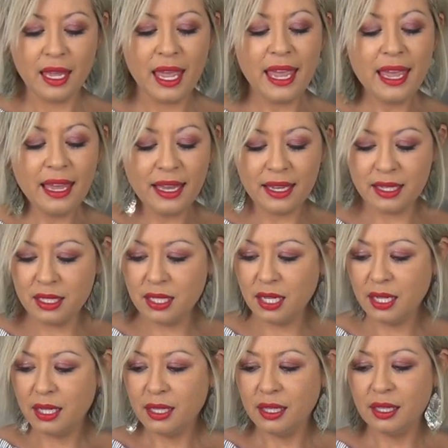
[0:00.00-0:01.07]
and
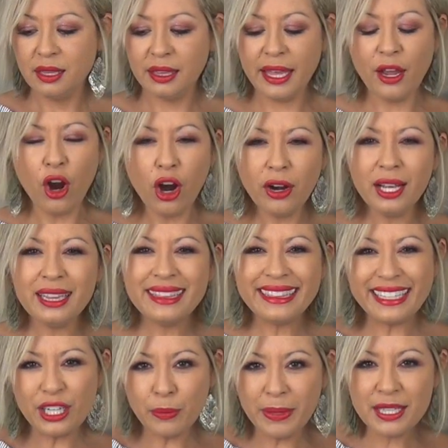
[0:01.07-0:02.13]
they are
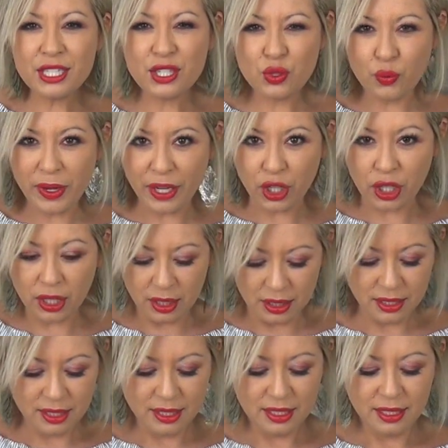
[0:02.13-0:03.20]
a little bit
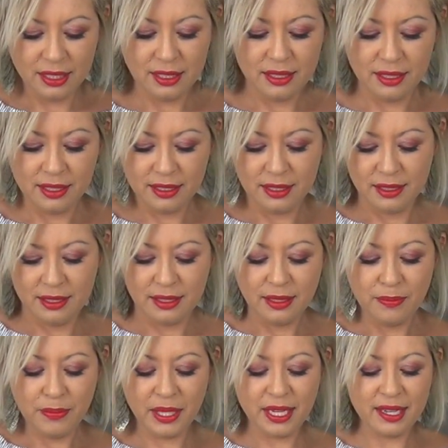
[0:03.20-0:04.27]
sweeter
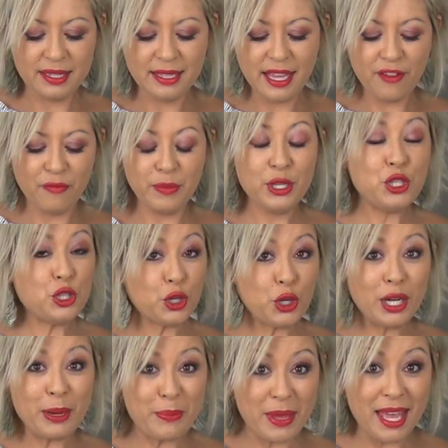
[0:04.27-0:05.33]
because they've
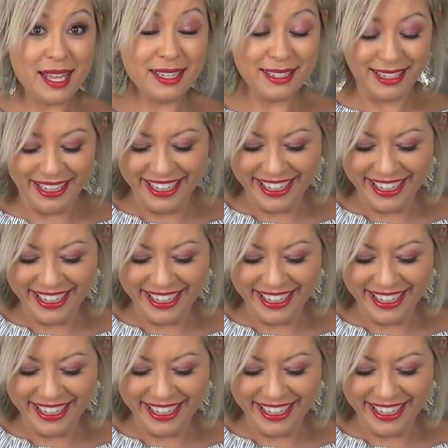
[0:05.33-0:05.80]
matured a bit.